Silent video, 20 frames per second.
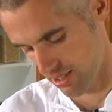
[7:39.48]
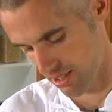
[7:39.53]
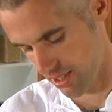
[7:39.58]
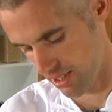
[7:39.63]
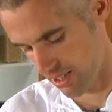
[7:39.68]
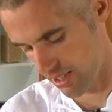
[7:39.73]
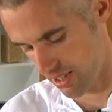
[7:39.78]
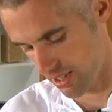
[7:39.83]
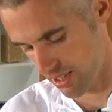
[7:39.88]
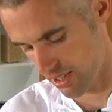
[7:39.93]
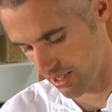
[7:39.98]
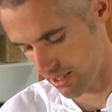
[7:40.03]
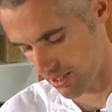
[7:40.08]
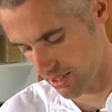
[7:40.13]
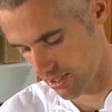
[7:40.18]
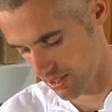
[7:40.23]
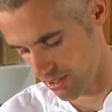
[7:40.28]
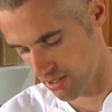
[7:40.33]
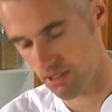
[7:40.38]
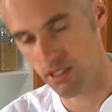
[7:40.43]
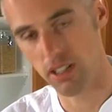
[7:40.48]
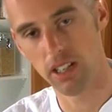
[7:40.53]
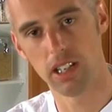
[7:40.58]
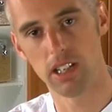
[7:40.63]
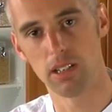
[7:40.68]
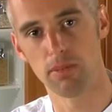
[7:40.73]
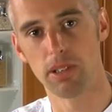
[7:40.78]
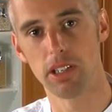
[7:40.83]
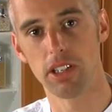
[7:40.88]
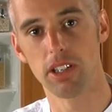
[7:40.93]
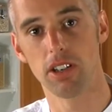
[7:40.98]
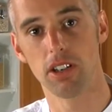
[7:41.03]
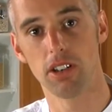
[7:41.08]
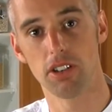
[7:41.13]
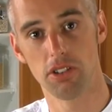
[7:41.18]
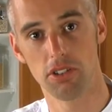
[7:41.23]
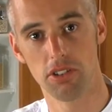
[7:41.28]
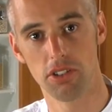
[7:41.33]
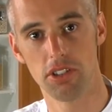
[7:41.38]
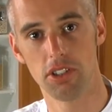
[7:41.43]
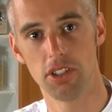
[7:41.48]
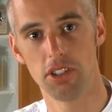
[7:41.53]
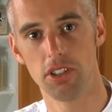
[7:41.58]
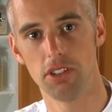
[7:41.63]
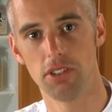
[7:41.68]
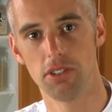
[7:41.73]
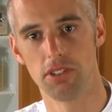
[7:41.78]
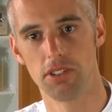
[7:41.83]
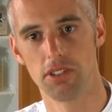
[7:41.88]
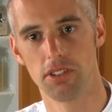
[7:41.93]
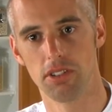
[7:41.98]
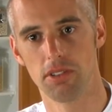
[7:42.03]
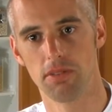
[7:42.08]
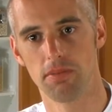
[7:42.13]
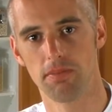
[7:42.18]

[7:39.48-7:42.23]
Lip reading: and it'll be good to use.